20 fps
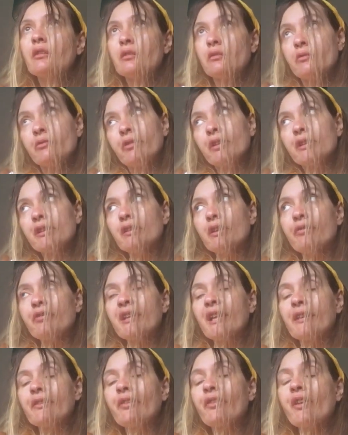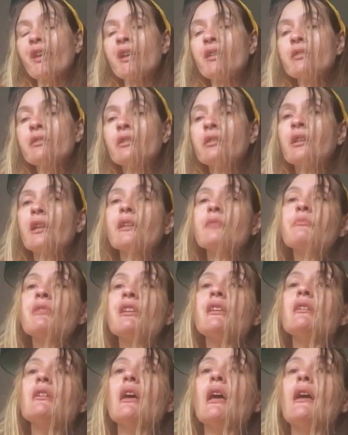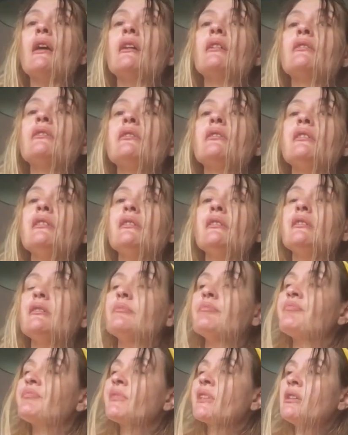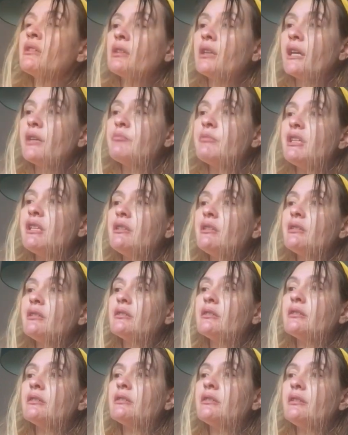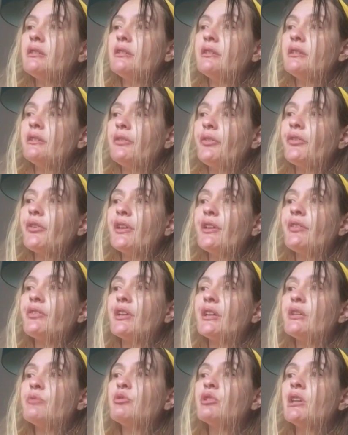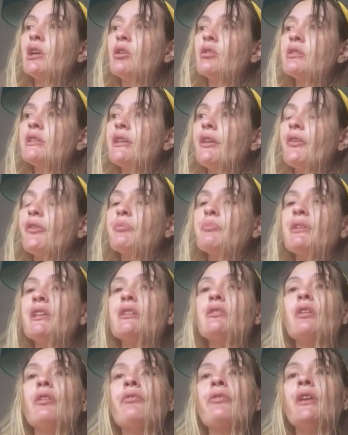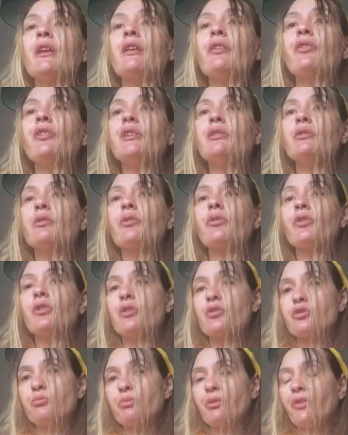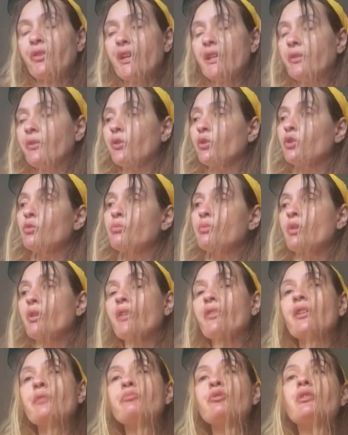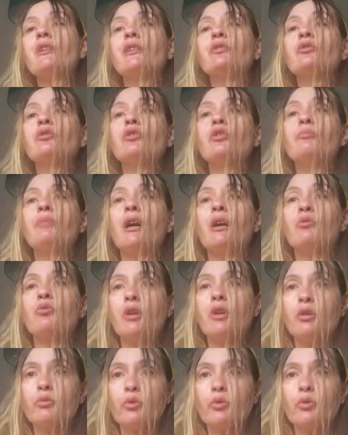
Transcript: funny enough, Cancerian like me, and he insists that he will only speak of things he knows 100%. So, for example, I know about World